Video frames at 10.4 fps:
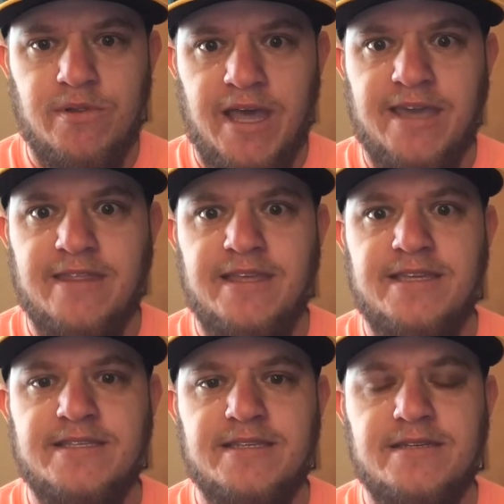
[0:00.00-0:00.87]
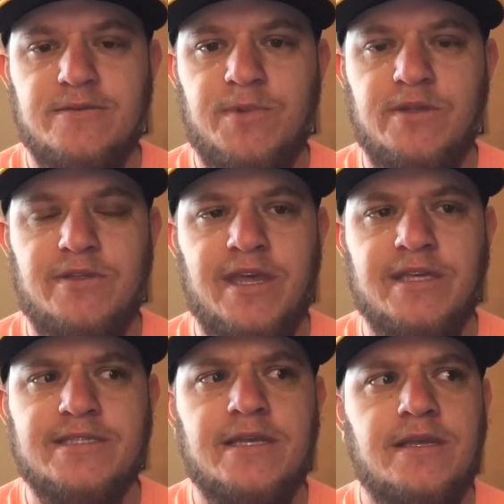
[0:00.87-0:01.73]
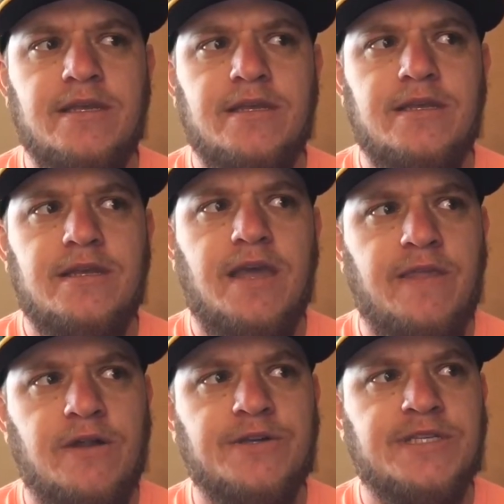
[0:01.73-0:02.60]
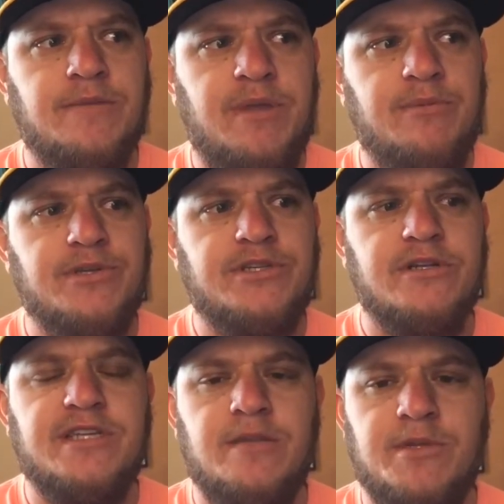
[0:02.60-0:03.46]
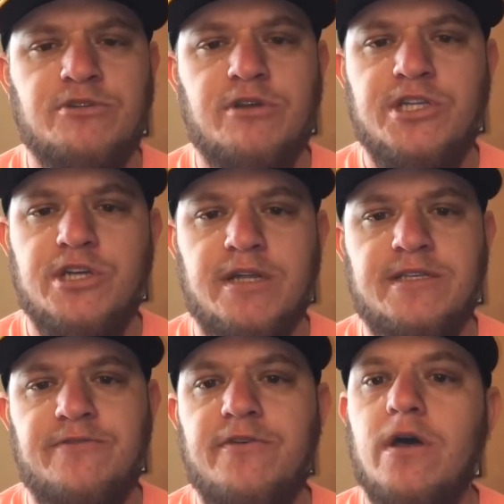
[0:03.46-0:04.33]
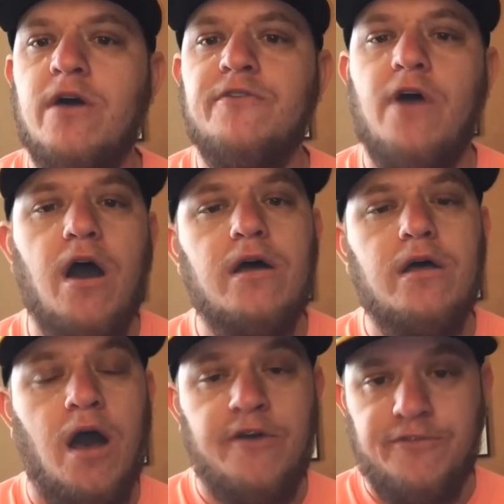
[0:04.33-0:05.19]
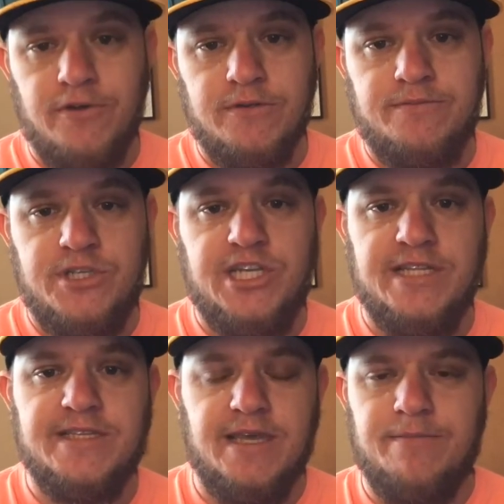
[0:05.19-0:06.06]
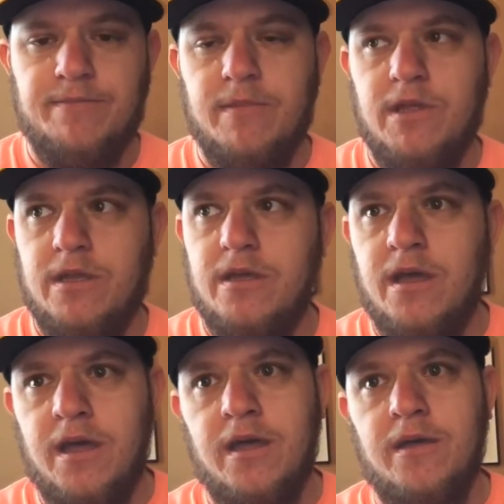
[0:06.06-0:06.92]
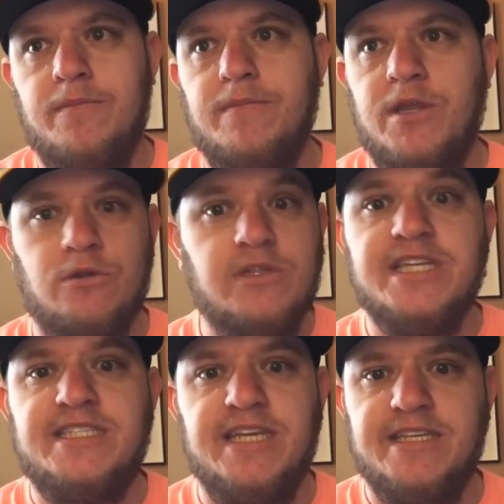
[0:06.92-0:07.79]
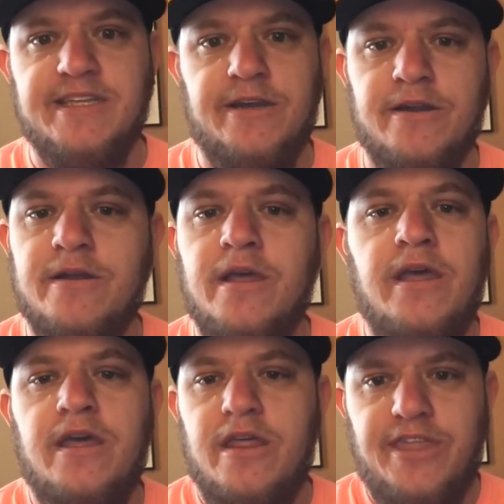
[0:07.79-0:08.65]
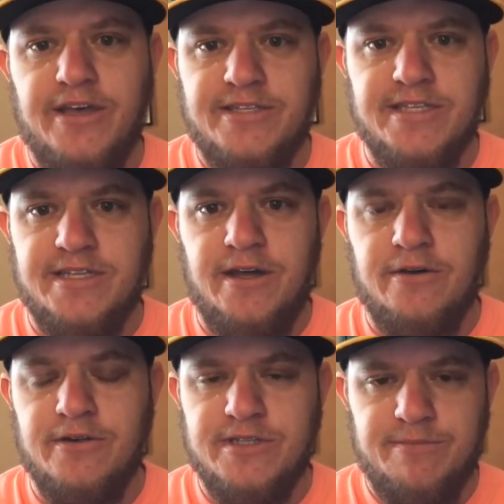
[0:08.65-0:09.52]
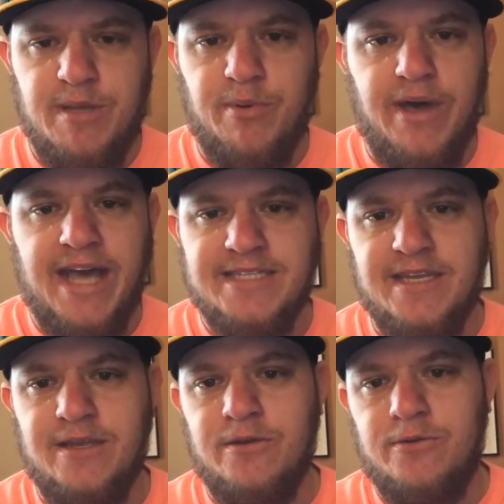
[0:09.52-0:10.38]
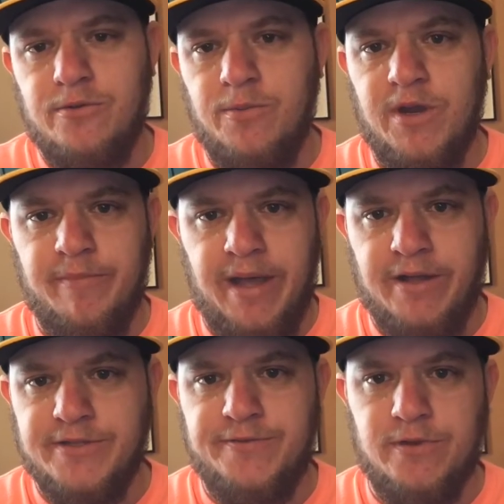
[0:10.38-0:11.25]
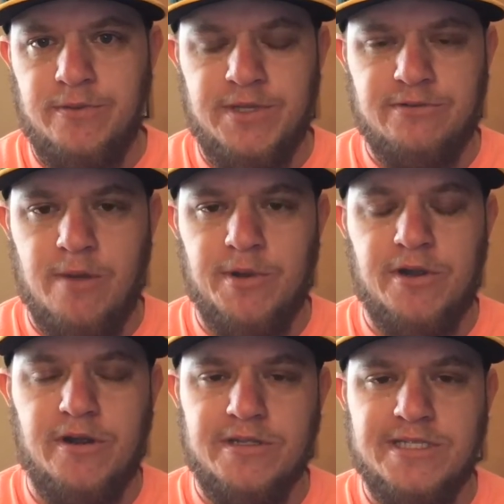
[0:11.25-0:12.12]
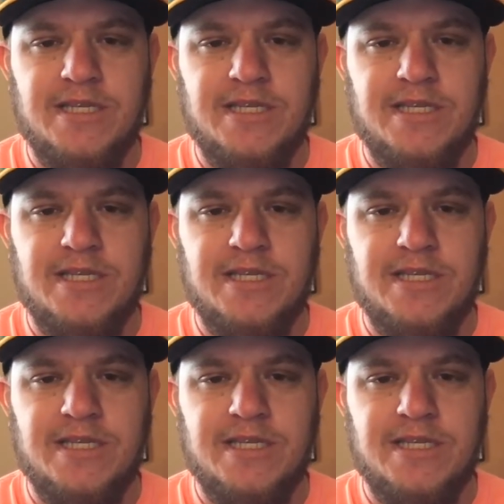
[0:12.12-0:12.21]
like these weird things. And then all of a sudden people started sending me screenshots of offer sheets, like listings that are thousands of dollars and people asking weird amounts for Luis Robert cards.